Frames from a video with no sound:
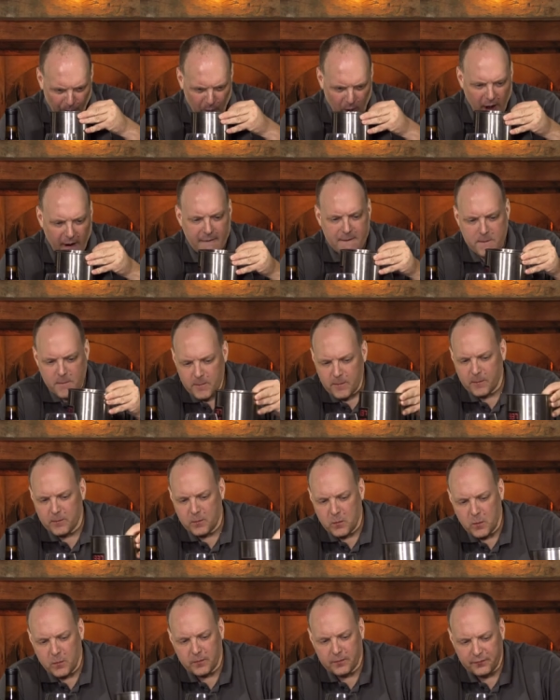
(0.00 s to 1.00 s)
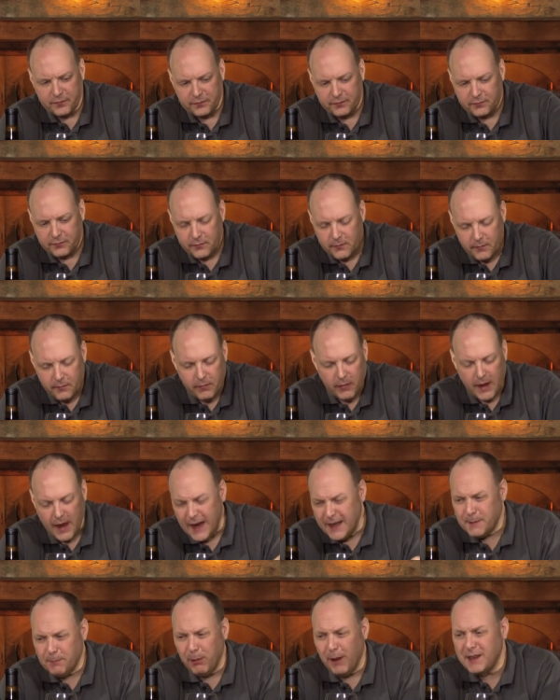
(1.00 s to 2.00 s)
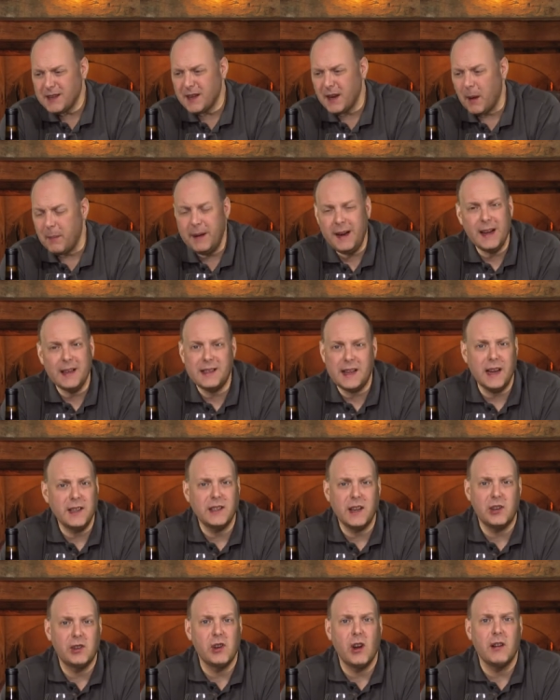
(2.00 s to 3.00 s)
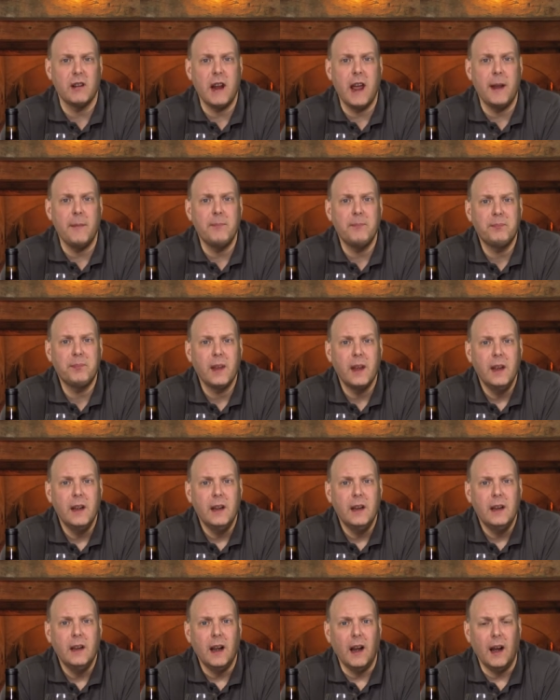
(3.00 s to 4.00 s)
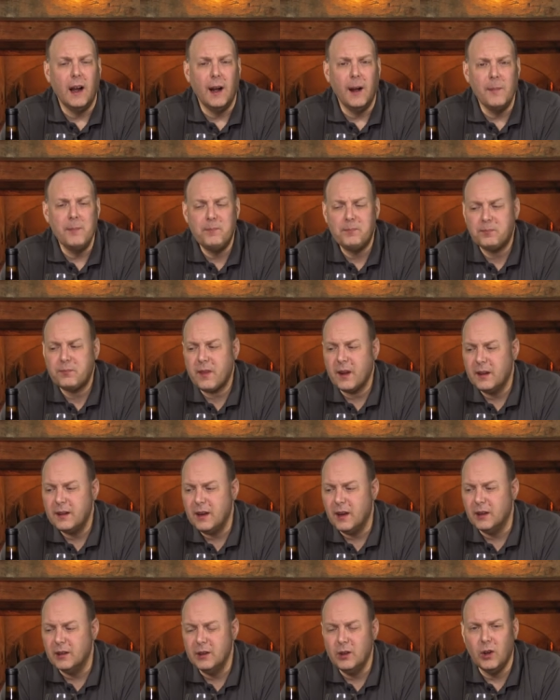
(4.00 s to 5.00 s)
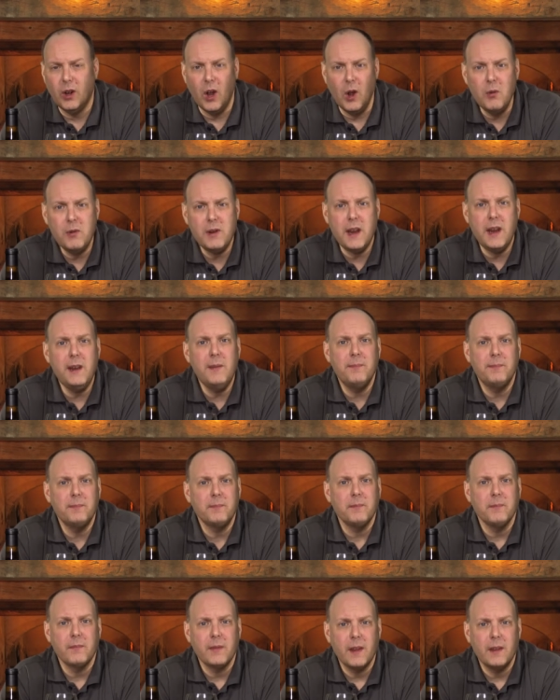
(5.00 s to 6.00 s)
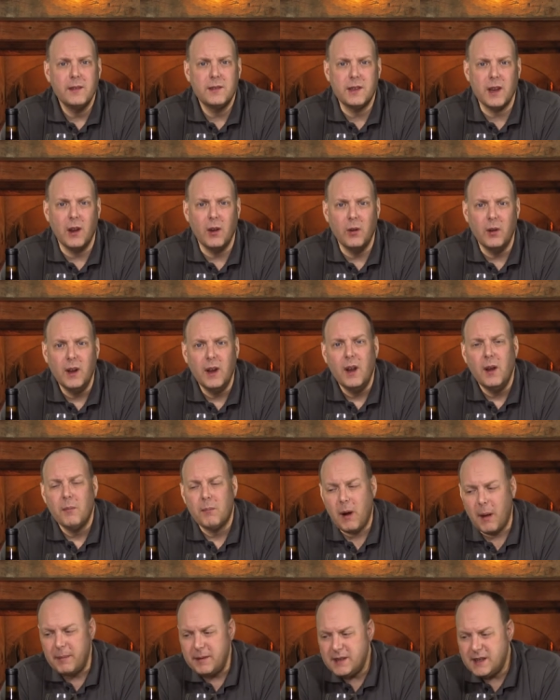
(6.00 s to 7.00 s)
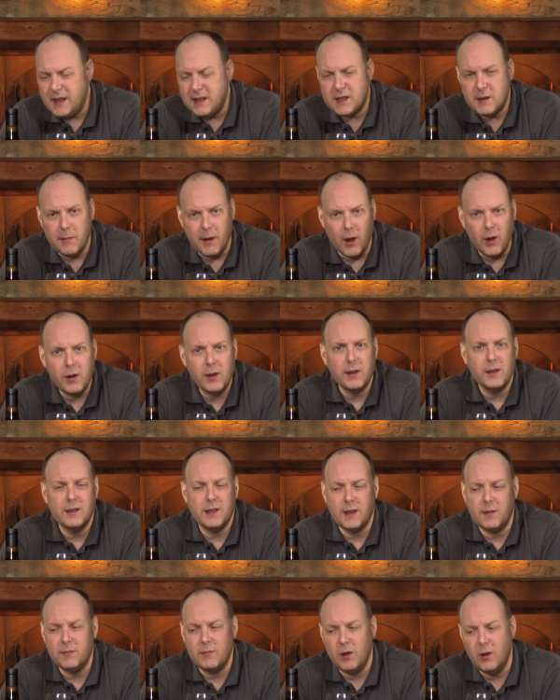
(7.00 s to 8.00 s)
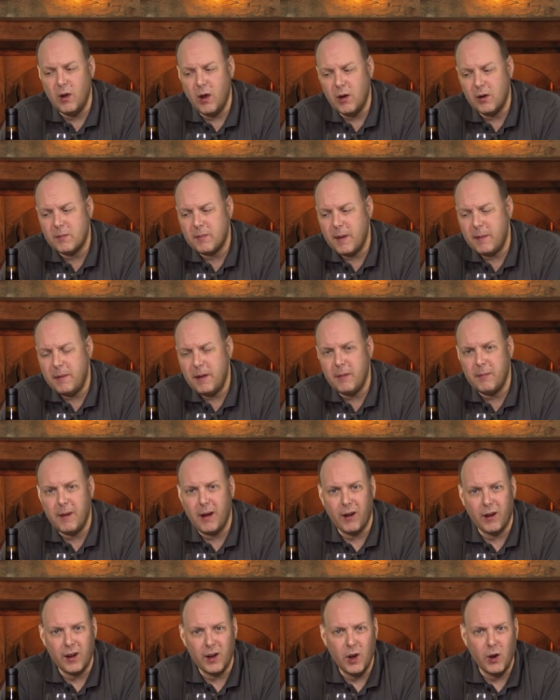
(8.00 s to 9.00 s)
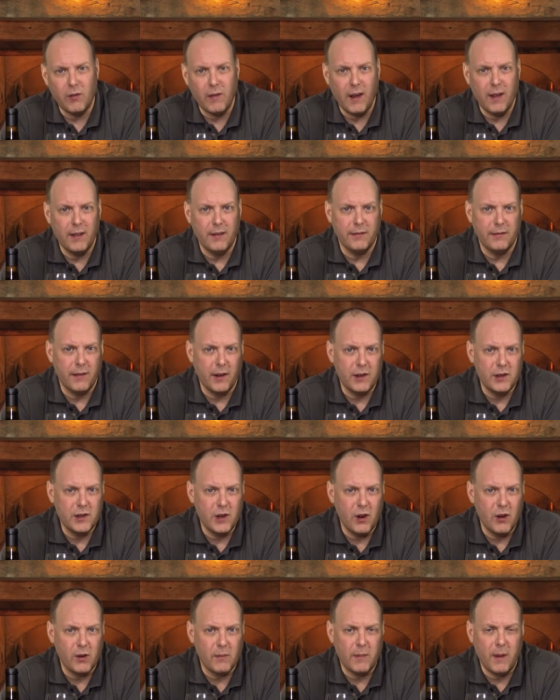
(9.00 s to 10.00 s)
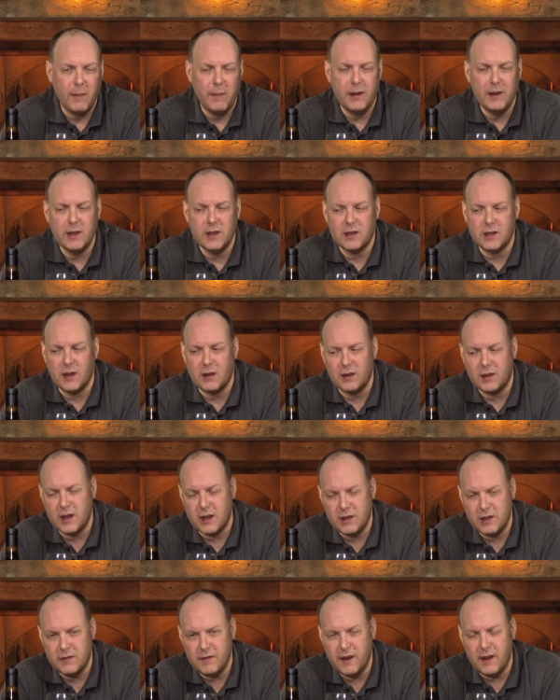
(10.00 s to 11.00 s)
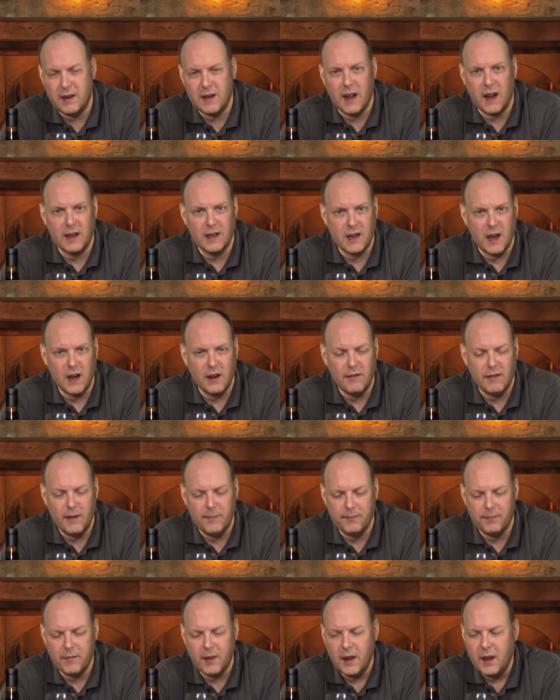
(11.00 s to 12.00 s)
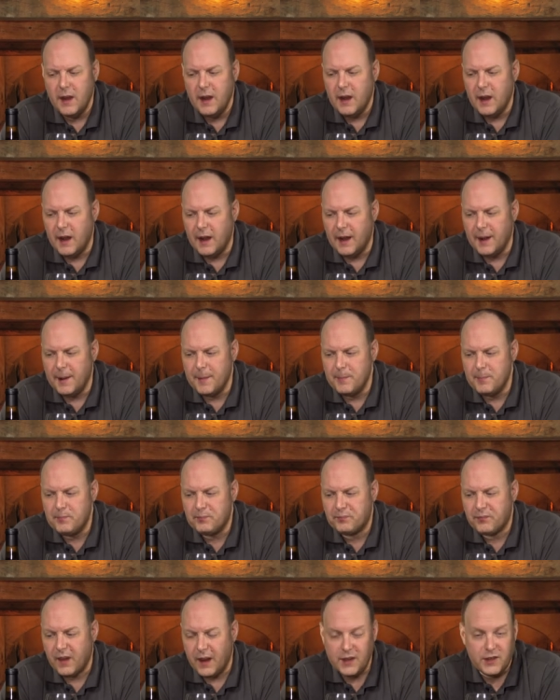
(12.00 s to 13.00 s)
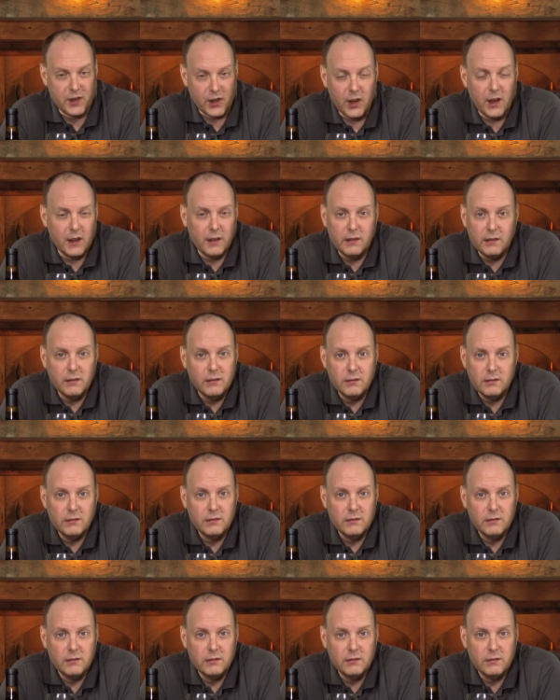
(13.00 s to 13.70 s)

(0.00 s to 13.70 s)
Yeah. It's pleasant. I mean, it tastes like Chardonnay. Um, you know, a little oaky. So probably seen some oak, some new oak, maybe American oak rather than French oak, maybe just a touch of it, not a ton of it. Um, it's good.